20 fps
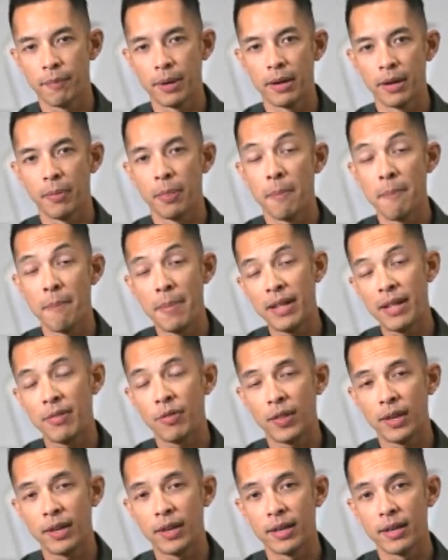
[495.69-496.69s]
But the main
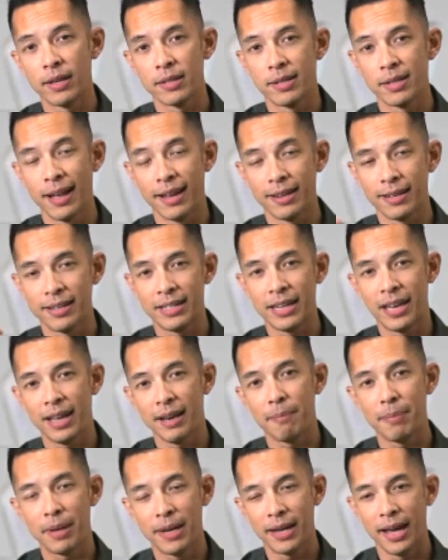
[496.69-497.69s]
thing is that
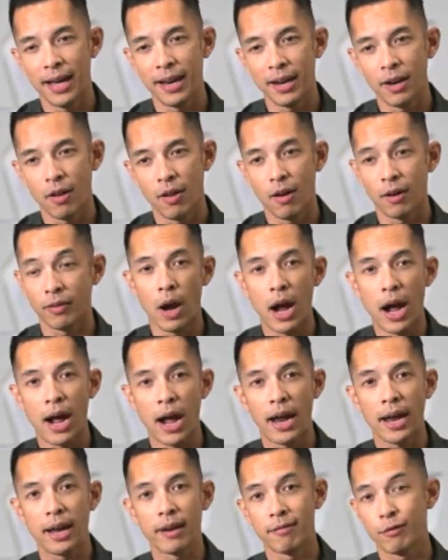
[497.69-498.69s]
10-bit N-Log,
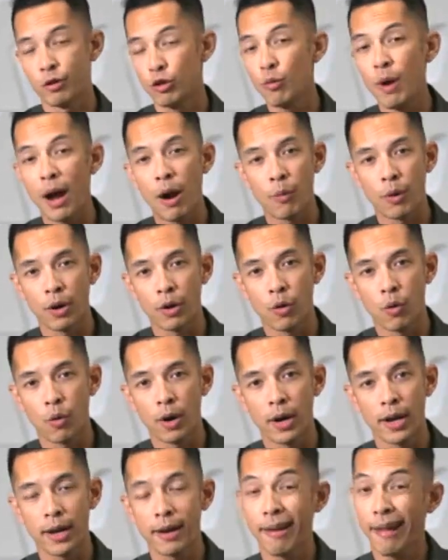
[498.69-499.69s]
high 2-hour
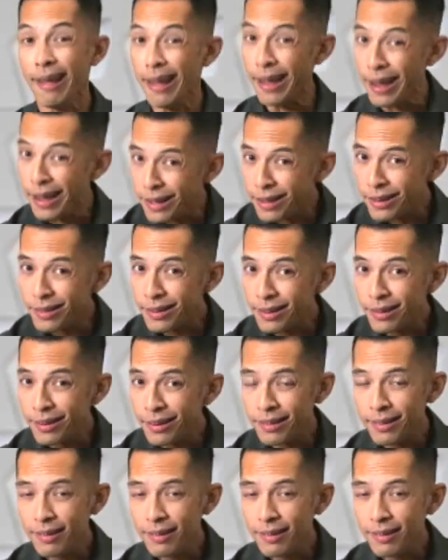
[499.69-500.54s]
recording, and